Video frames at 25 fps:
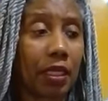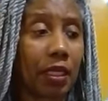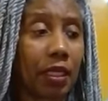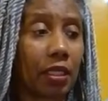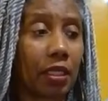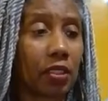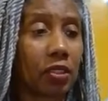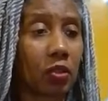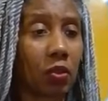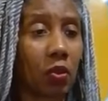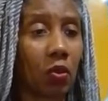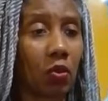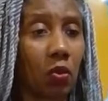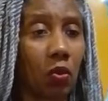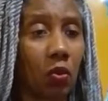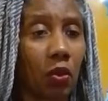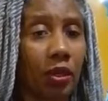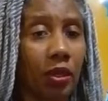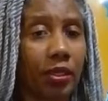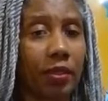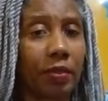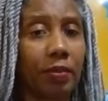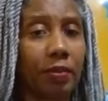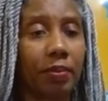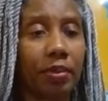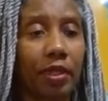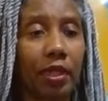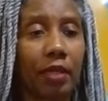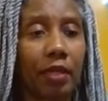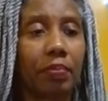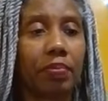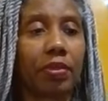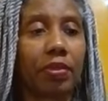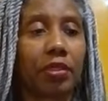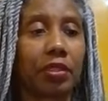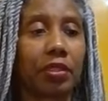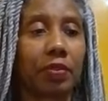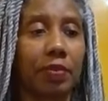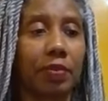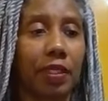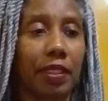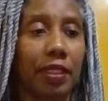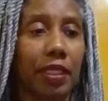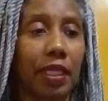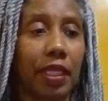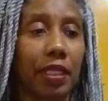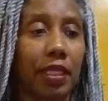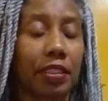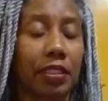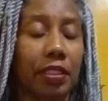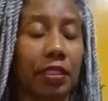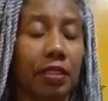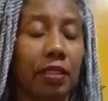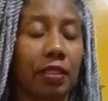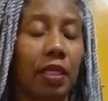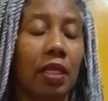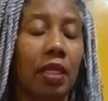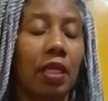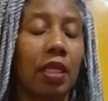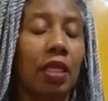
is on blood pressure medication.